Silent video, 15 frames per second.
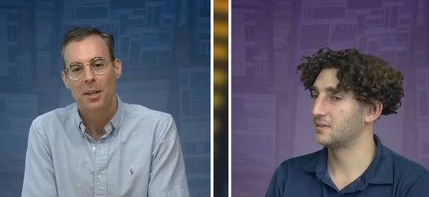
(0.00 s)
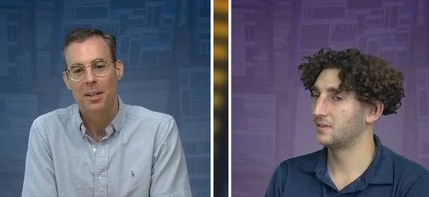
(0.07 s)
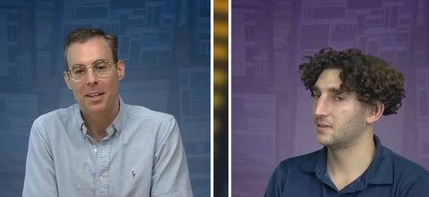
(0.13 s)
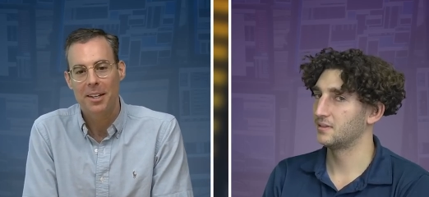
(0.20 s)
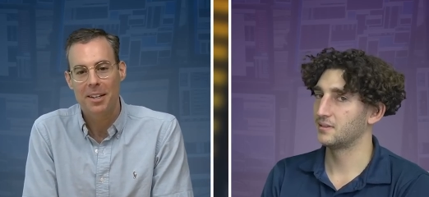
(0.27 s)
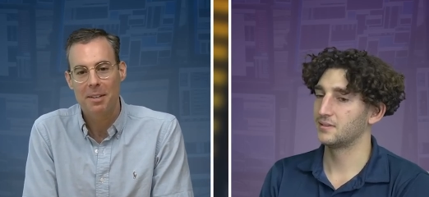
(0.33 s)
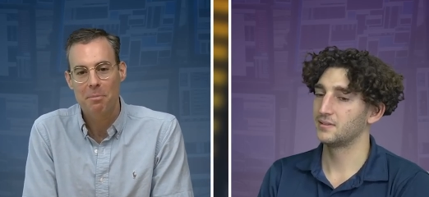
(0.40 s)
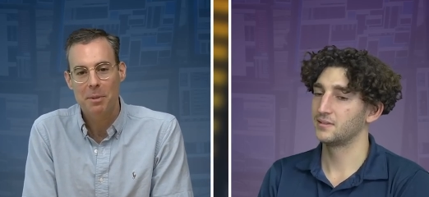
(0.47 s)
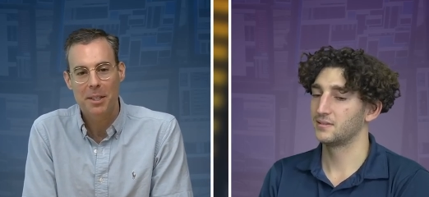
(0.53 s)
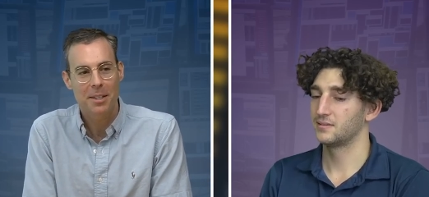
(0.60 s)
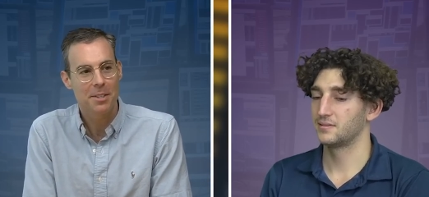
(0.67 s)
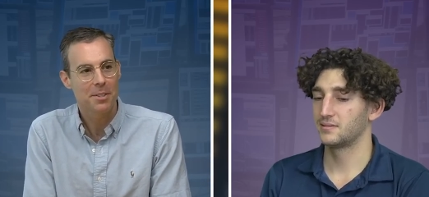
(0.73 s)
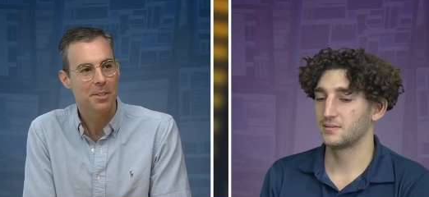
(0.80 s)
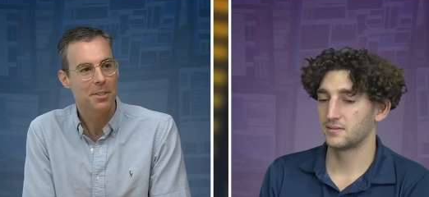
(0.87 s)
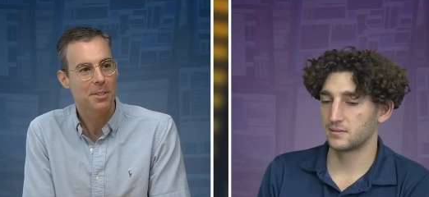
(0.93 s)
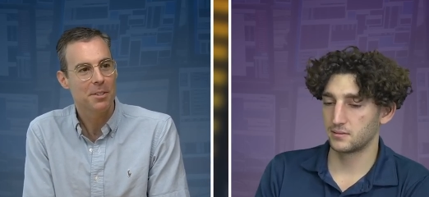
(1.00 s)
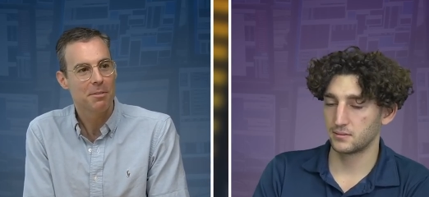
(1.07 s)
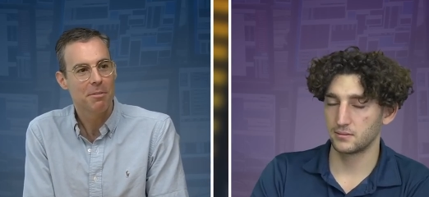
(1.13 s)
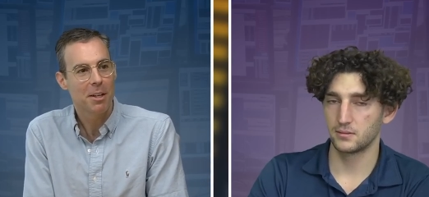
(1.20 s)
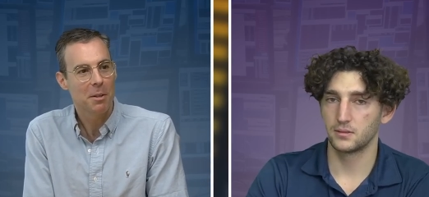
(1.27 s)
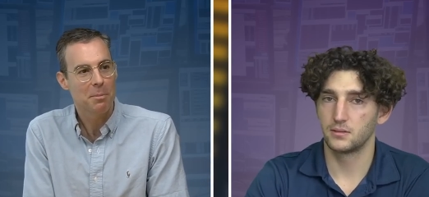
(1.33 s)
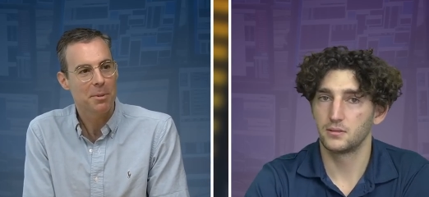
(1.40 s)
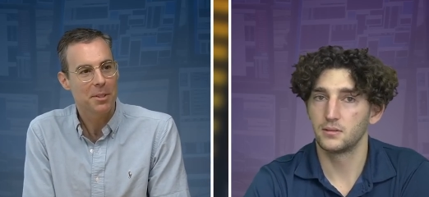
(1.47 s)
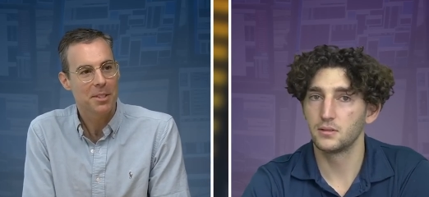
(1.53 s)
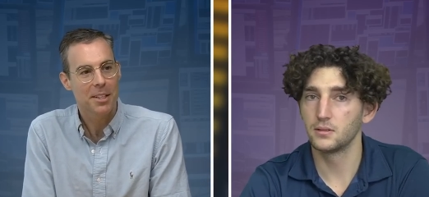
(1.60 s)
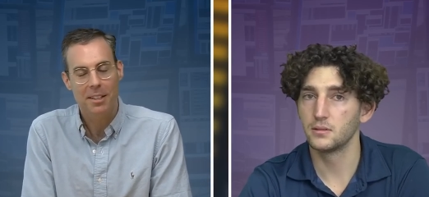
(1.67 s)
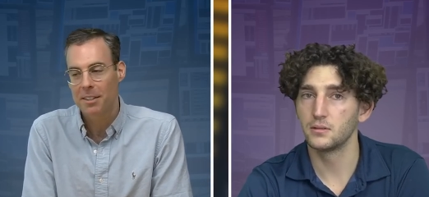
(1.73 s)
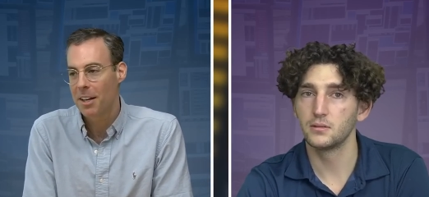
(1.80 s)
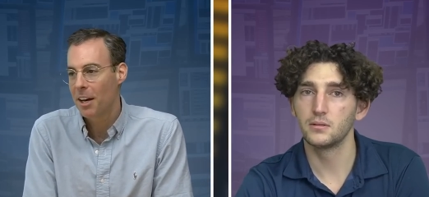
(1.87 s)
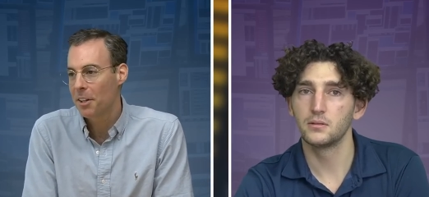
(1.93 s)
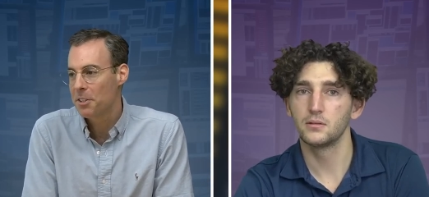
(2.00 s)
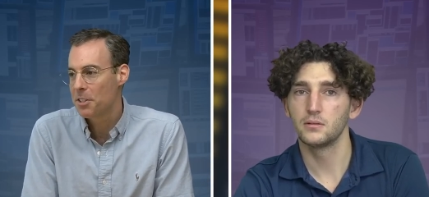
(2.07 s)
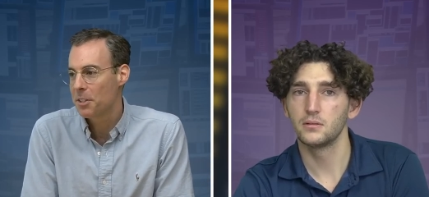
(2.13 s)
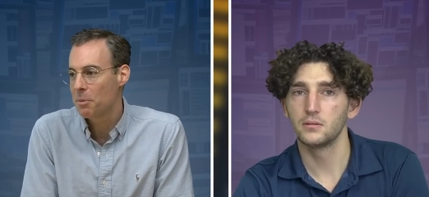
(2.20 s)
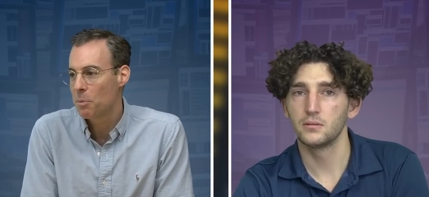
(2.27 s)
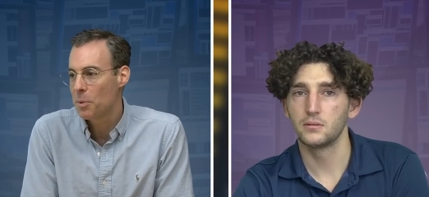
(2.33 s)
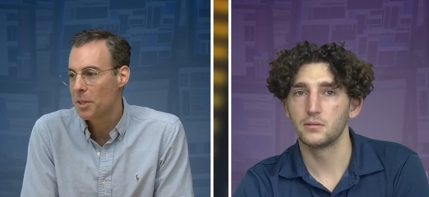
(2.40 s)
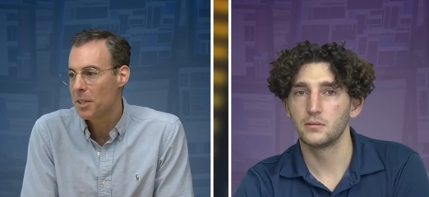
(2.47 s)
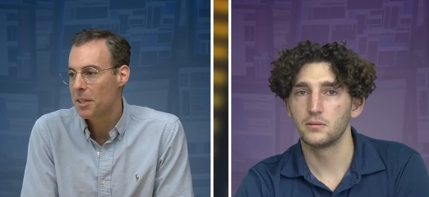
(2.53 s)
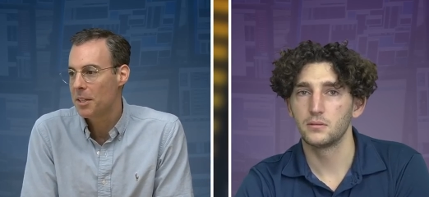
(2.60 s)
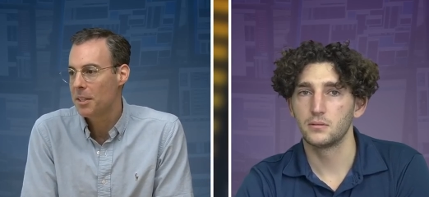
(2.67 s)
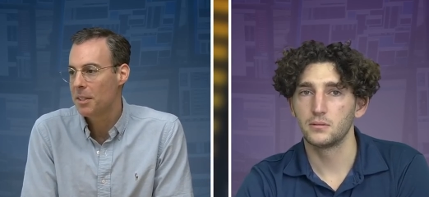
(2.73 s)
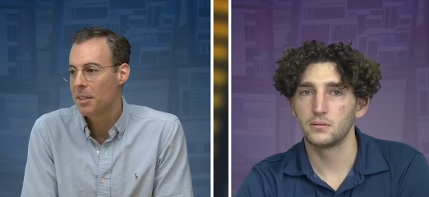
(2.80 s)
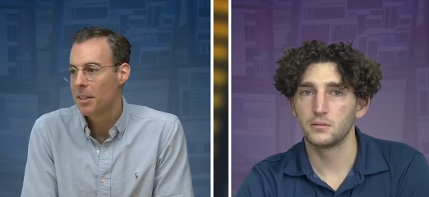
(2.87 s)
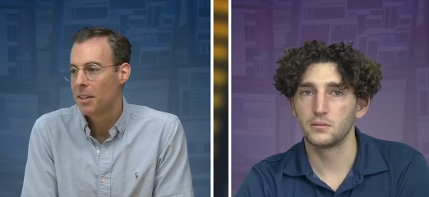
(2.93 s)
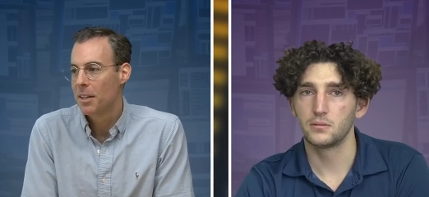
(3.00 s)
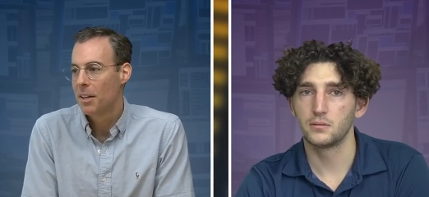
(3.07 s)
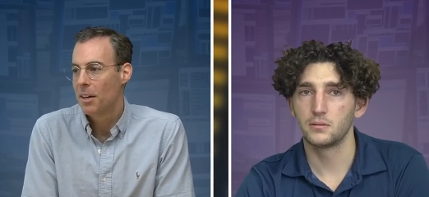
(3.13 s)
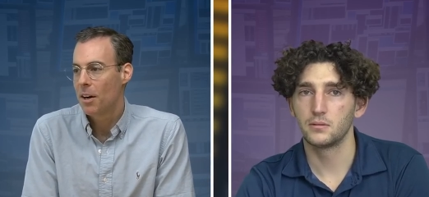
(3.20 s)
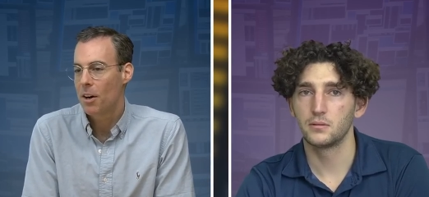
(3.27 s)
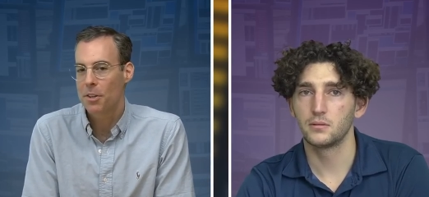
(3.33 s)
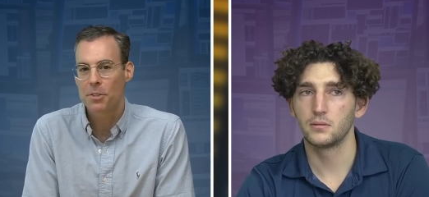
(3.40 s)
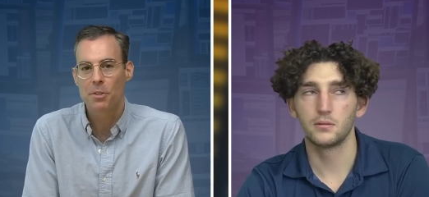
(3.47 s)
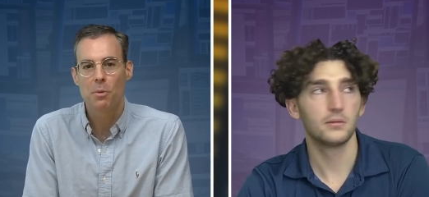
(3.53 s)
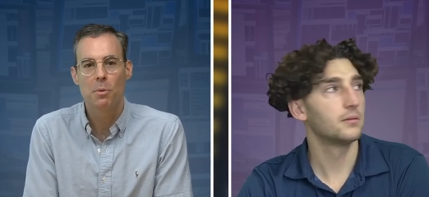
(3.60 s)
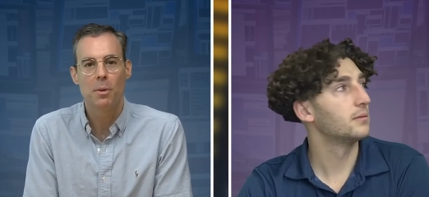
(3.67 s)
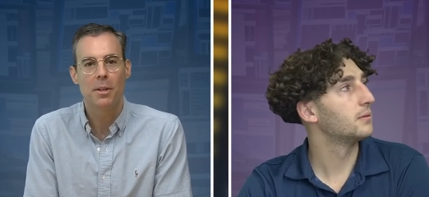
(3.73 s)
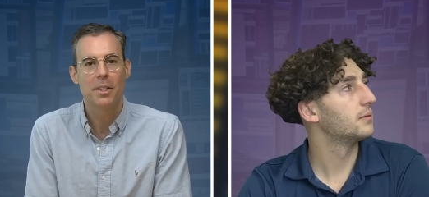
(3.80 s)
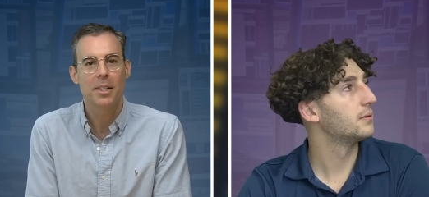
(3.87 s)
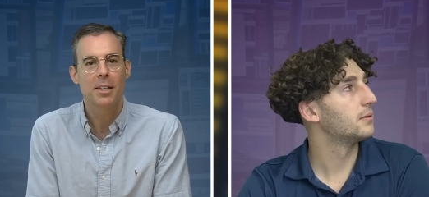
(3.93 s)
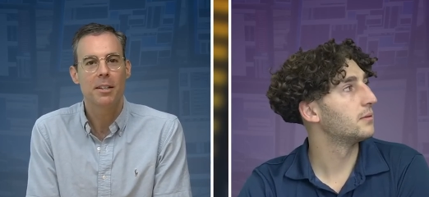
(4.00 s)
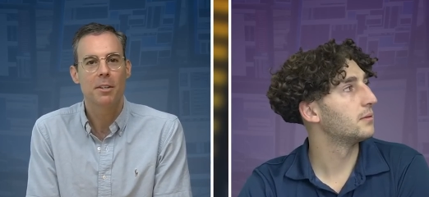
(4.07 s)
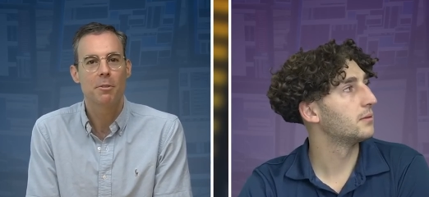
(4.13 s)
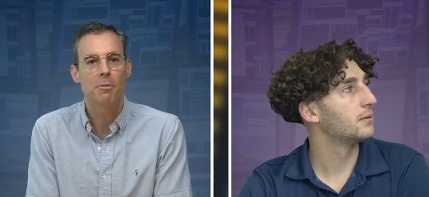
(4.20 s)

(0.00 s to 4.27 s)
Speaker 1: And because it's a developing technology, we also want to hear